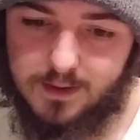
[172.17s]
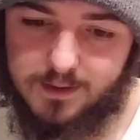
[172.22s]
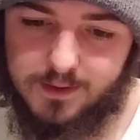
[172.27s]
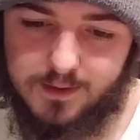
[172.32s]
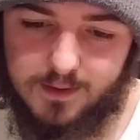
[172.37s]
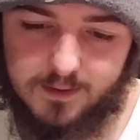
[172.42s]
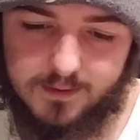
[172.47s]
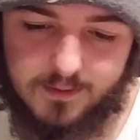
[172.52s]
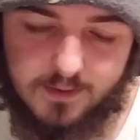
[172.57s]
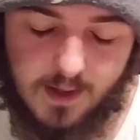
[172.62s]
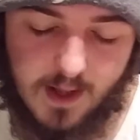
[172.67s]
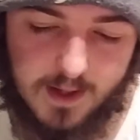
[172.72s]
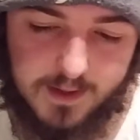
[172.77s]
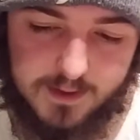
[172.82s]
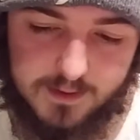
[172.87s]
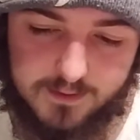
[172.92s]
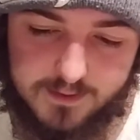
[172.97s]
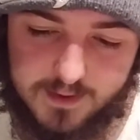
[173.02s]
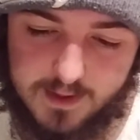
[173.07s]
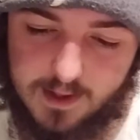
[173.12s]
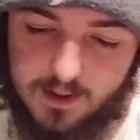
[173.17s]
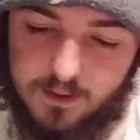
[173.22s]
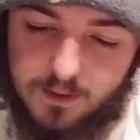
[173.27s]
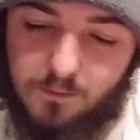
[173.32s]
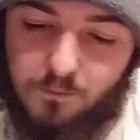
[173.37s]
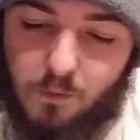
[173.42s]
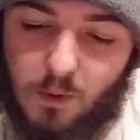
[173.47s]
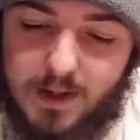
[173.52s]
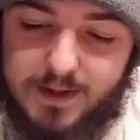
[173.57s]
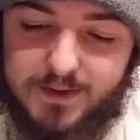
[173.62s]
The sliding scale
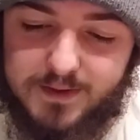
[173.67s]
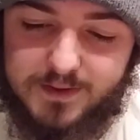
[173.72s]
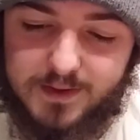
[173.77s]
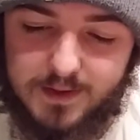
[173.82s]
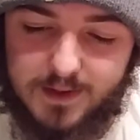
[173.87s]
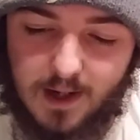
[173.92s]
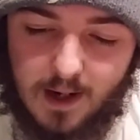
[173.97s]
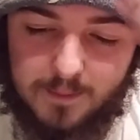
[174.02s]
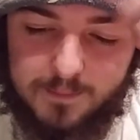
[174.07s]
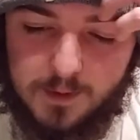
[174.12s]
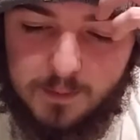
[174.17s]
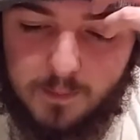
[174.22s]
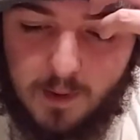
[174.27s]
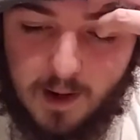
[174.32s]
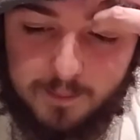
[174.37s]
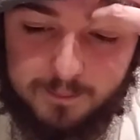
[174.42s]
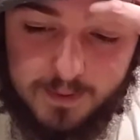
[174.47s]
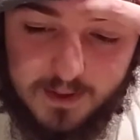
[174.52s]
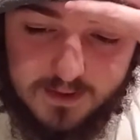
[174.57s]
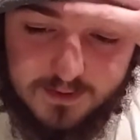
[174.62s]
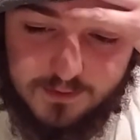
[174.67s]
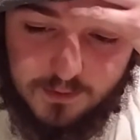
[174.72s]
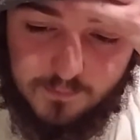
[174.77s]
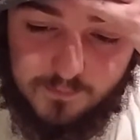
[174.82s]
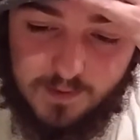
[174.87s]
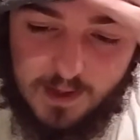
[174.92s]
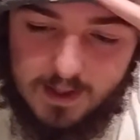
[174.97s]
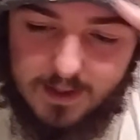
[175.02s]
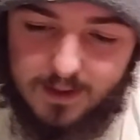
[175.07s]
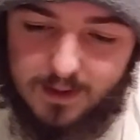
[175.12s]
of wages adopted by
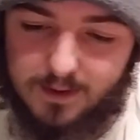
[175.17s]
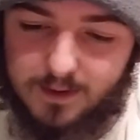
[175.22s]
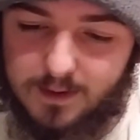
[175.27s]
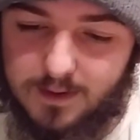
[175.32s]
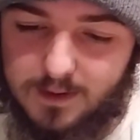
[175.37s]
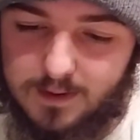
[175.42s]
Pennsylvania